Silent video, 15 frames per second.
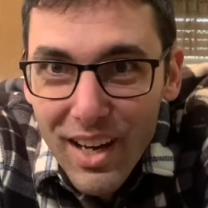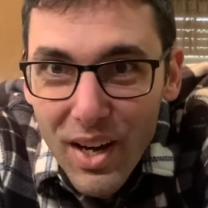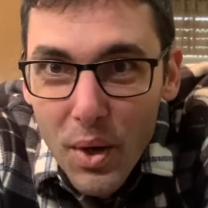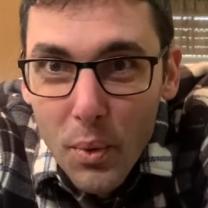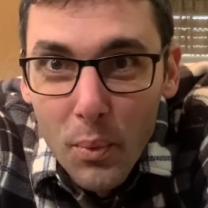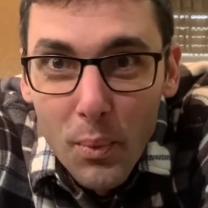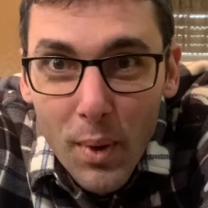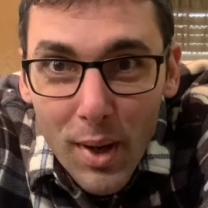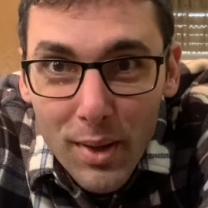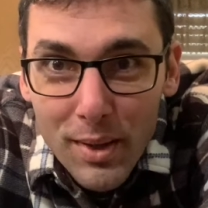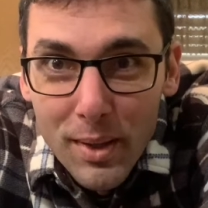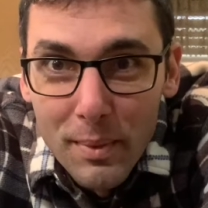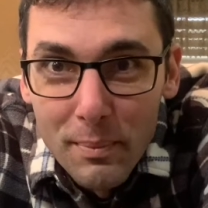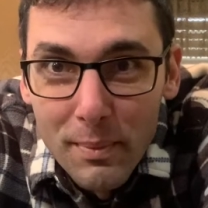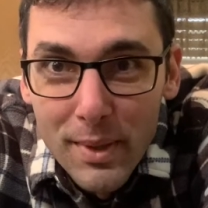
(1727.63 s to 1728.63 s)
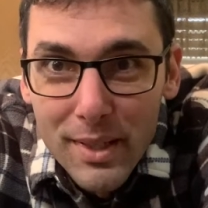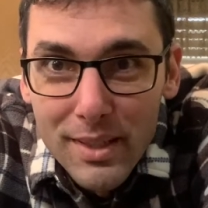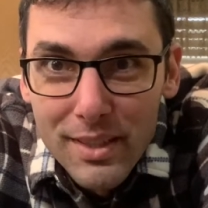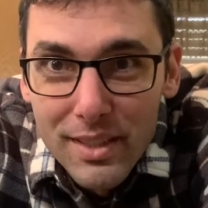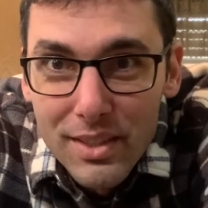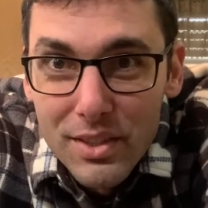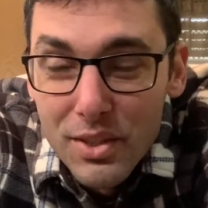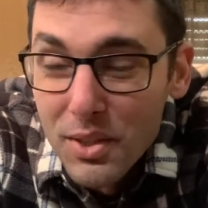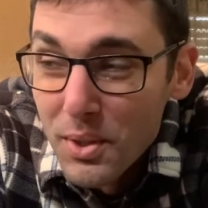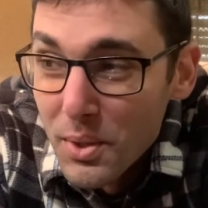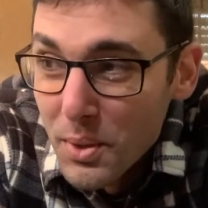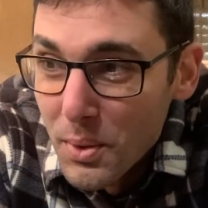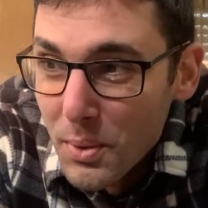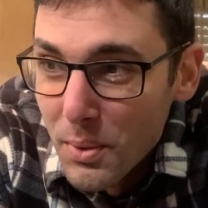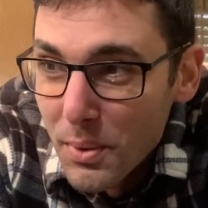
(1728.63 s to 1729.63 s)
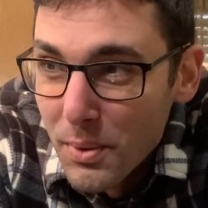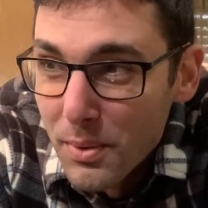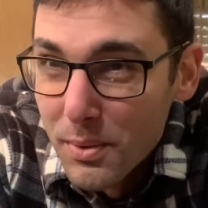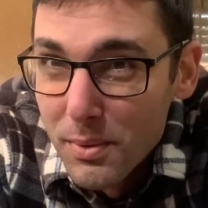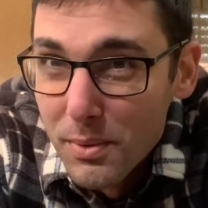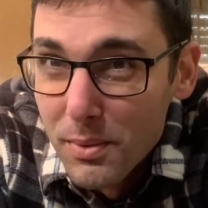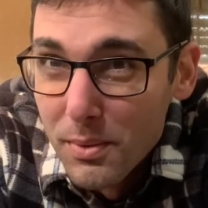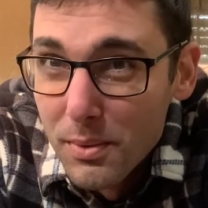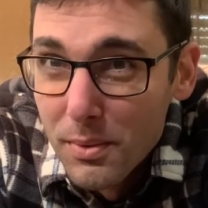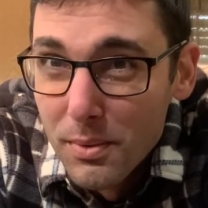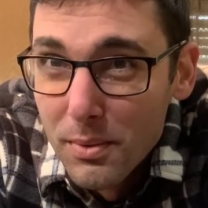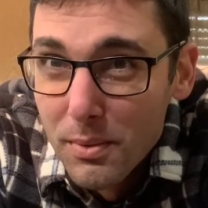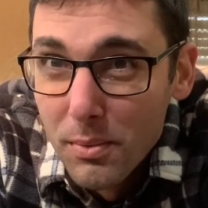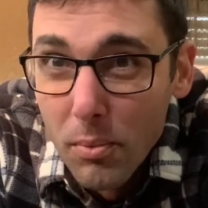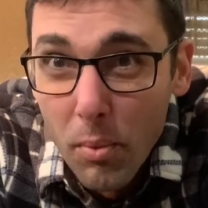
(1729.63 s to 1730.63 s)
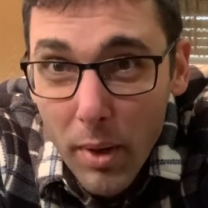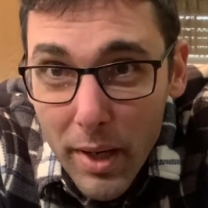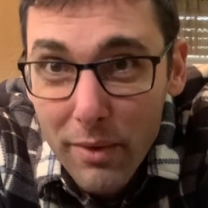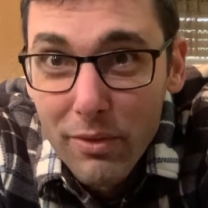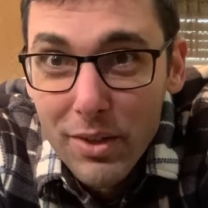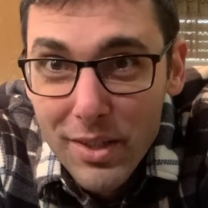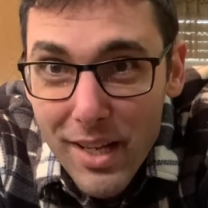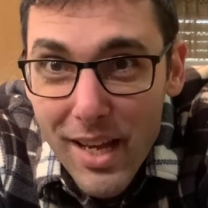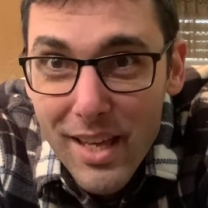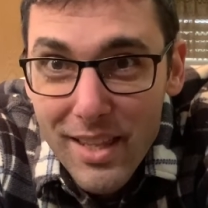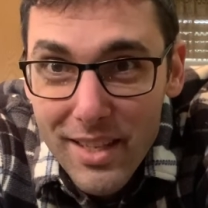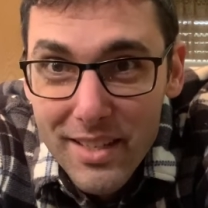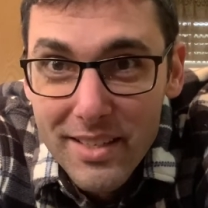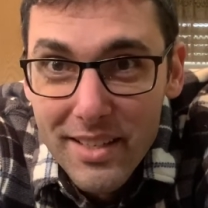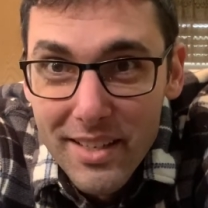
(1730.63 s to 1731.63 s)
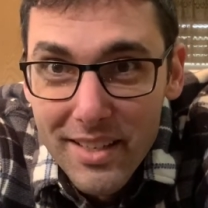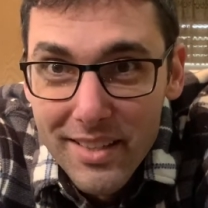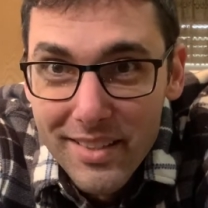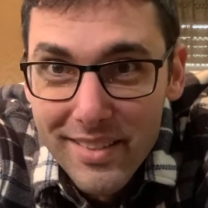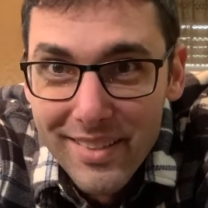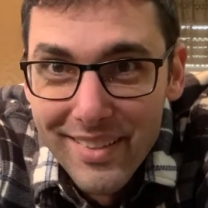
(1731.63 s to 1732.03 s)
Welcome to whatever day this is.